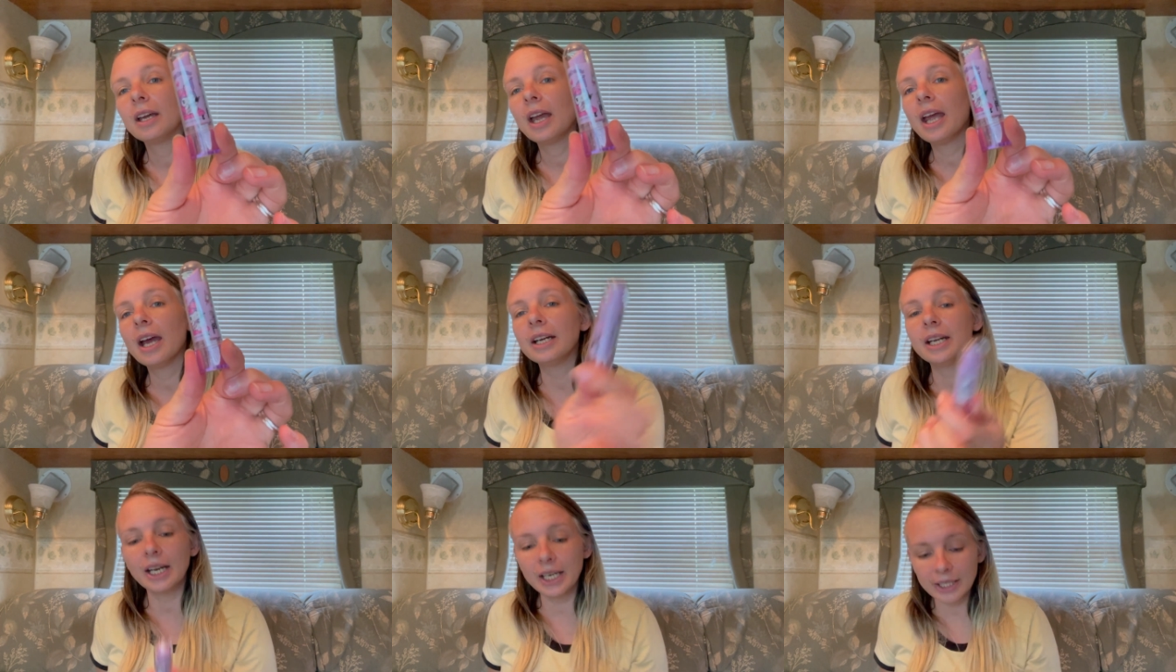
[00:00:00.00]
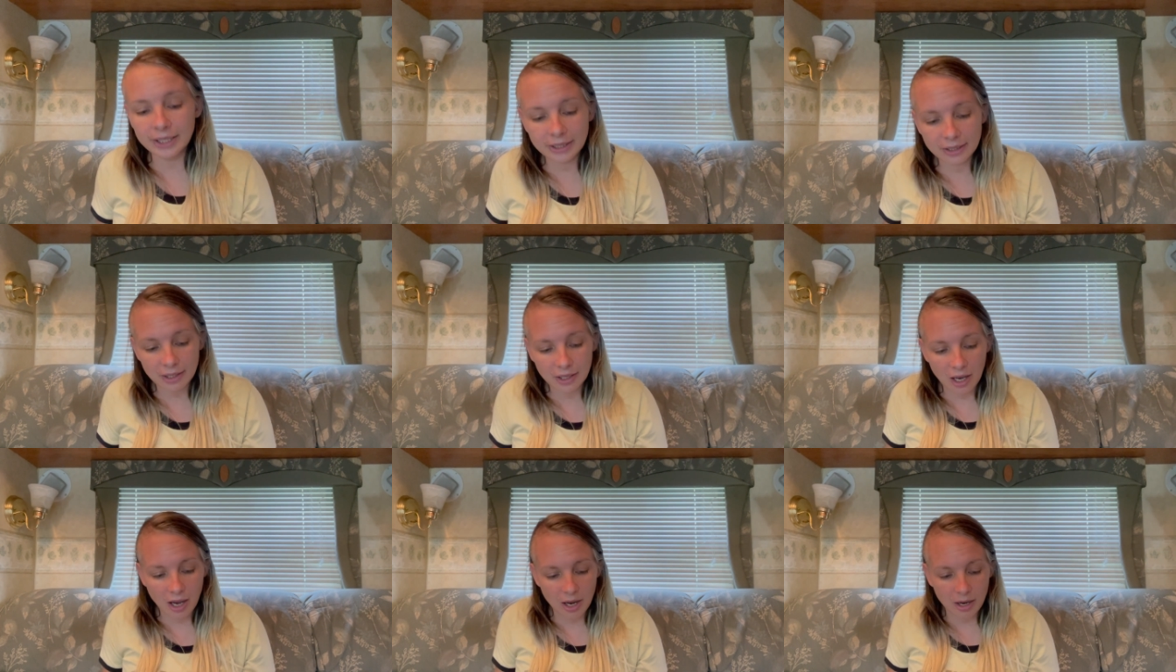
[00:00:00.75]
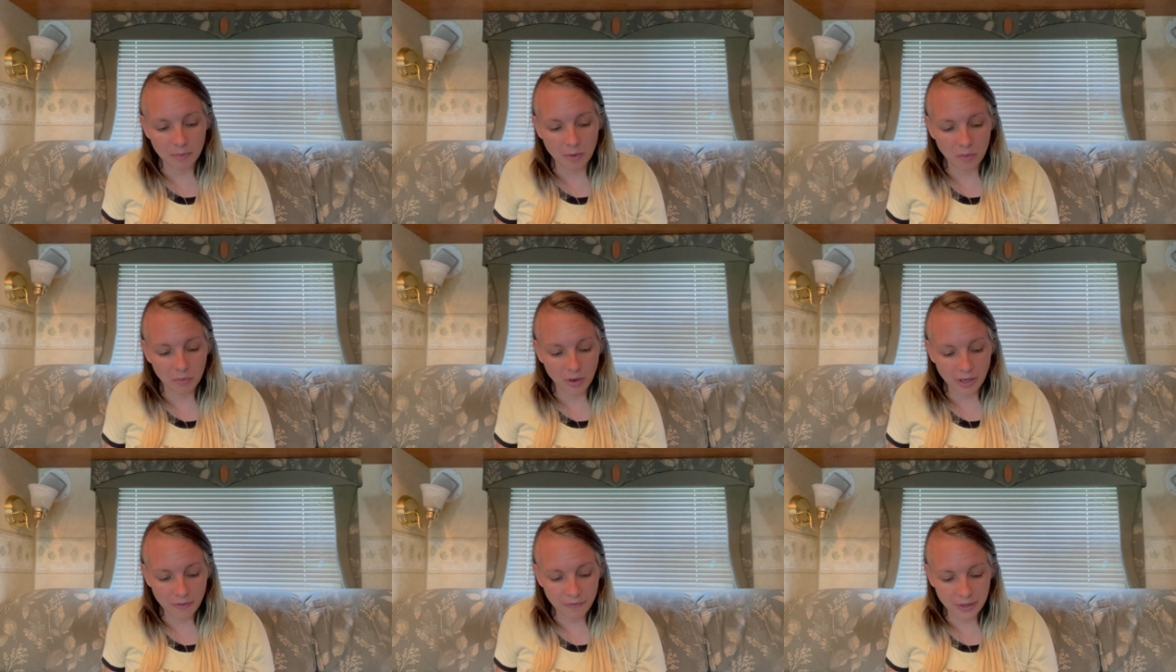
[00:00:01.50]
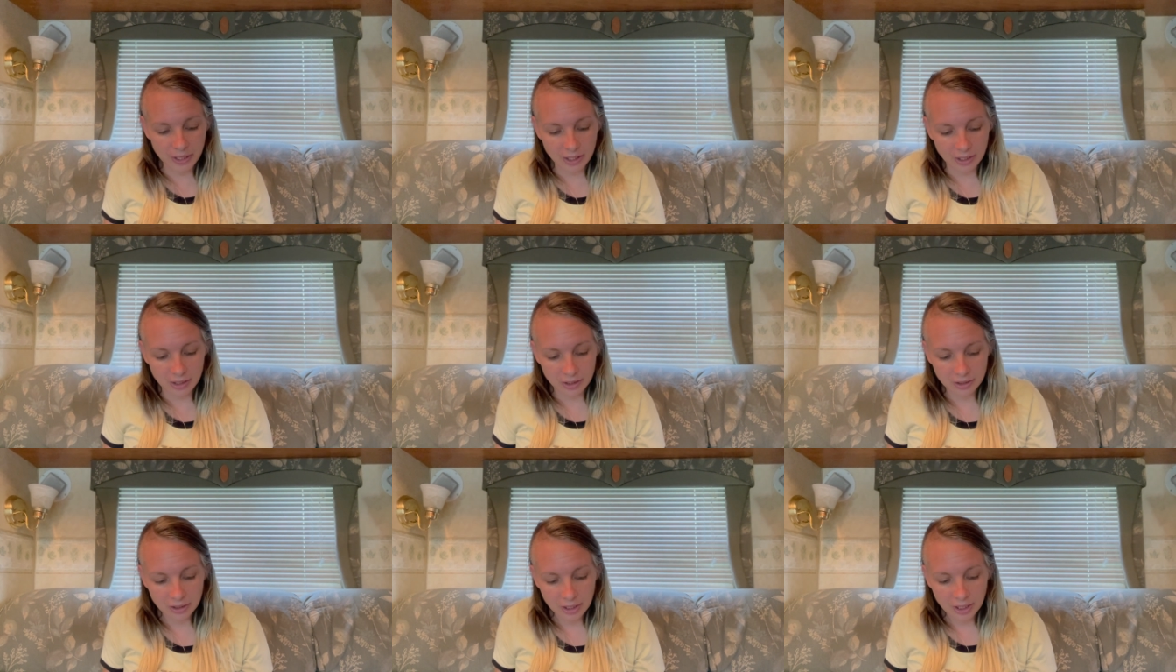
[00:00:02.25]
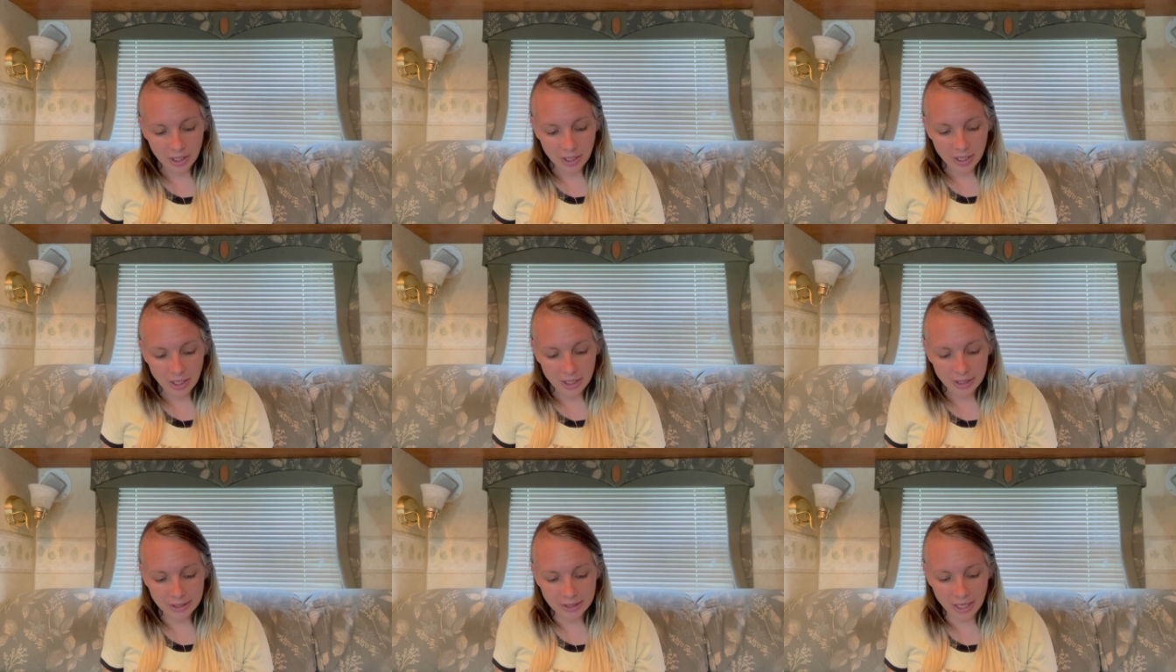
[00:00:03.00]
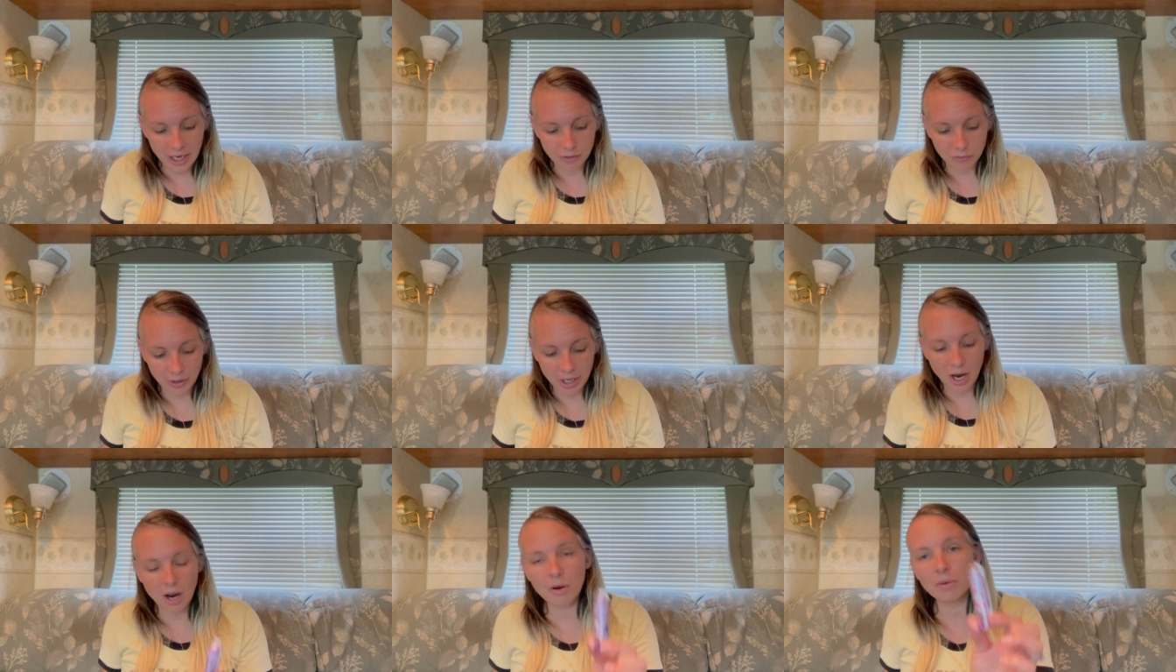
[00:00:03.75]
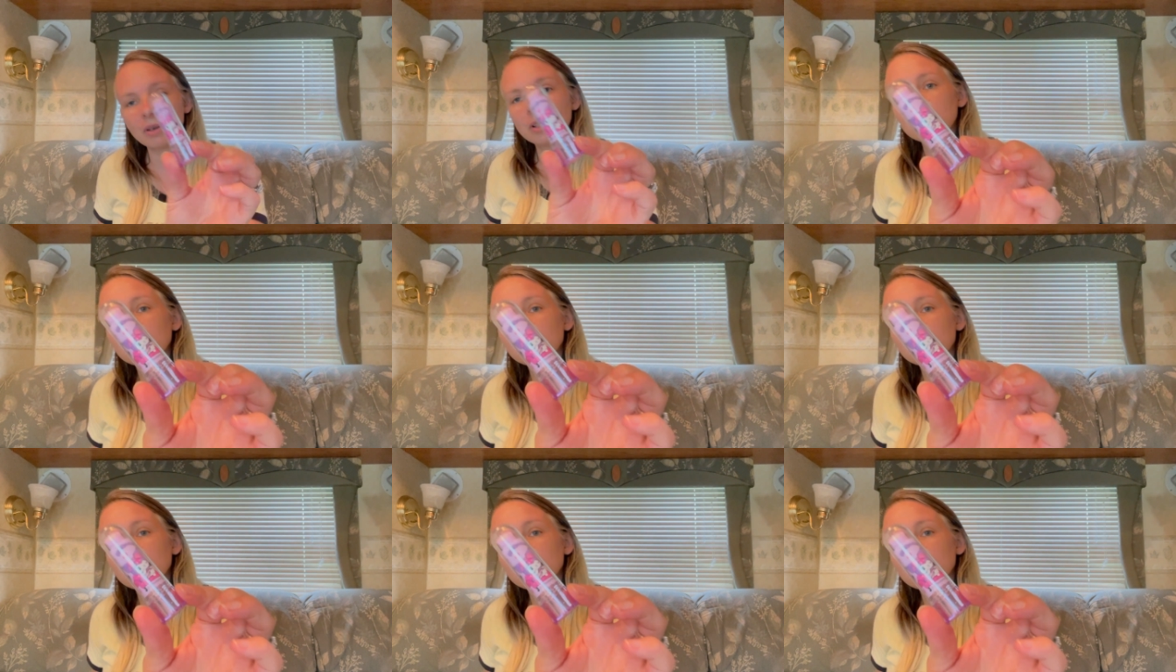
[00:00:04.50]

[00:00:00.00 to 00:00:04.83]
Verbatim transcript: And it is um, one of the Sanrio